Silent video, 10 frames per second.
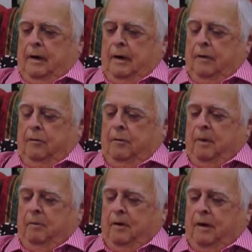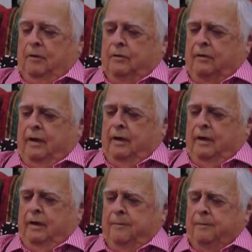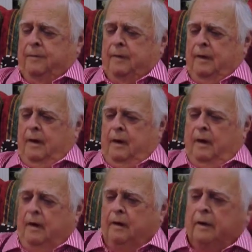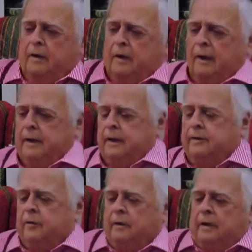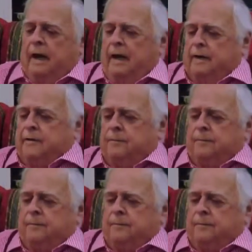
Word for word: I remember I was taking a young lady to a dance